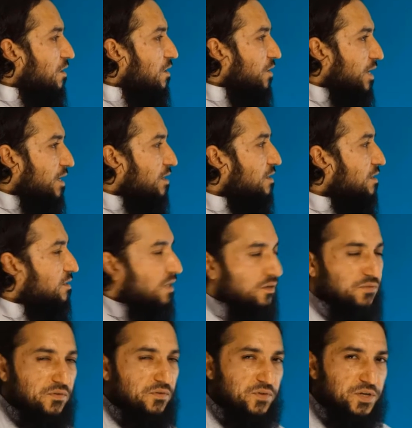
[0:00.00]
Okay, the
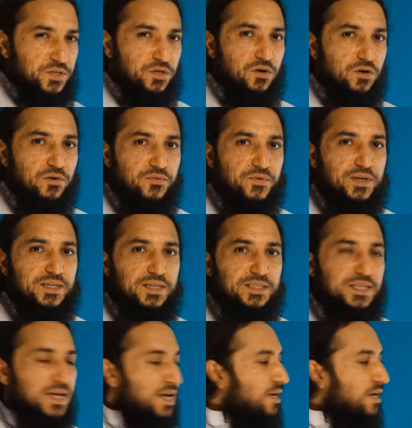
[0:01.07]
equivalent of
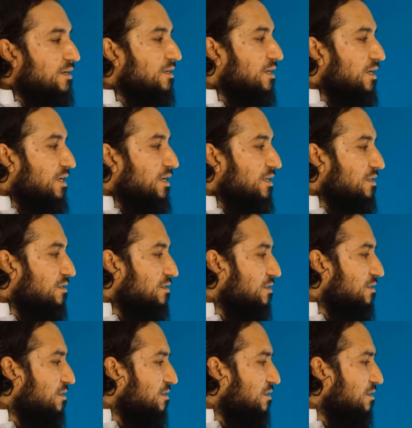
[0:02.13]
ta
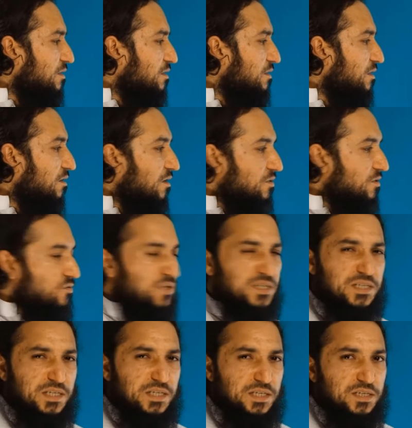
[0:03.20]
is the
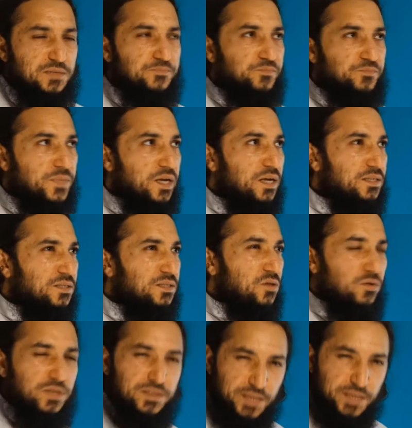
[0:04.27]
consonant T. It's
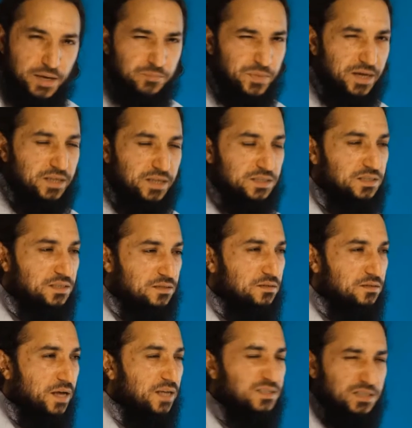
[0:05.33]
not the same, but it
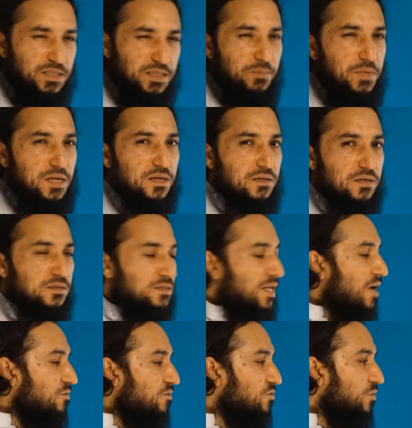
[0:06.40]
has similar
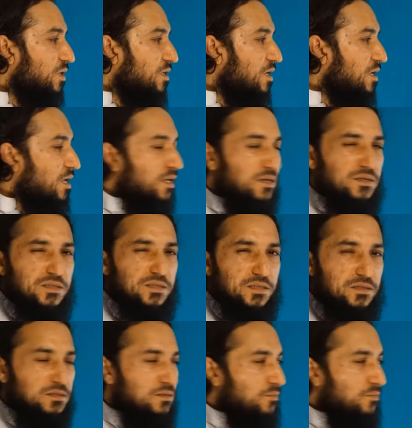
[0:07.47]
sound to it, because
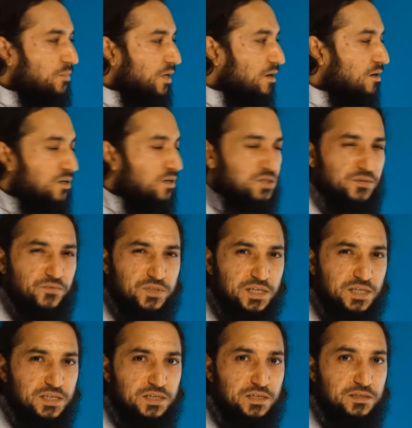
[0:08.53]
it's a bit harsh if you
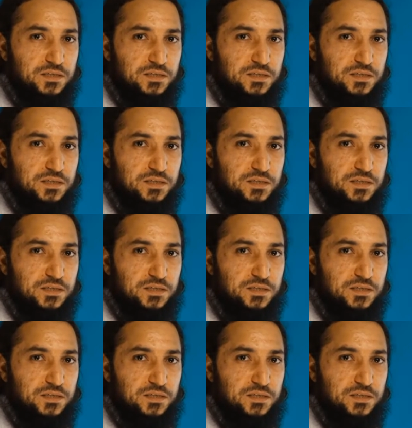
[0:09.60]
say